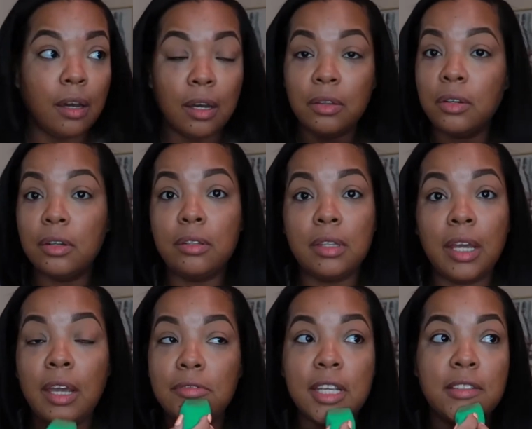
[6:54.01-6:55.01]
other
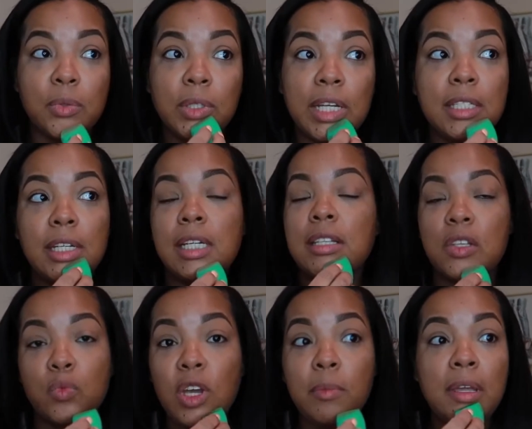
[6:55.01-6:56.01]
things as it relates to us as
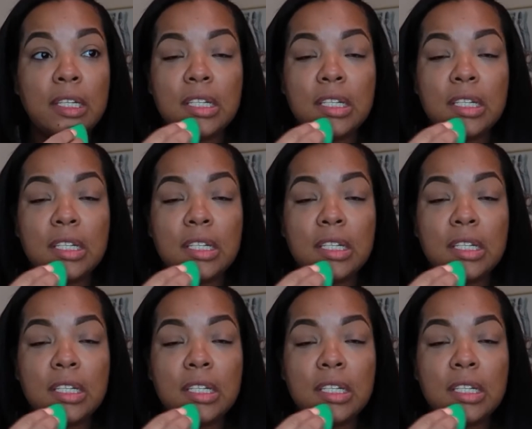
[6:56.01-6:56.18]
women,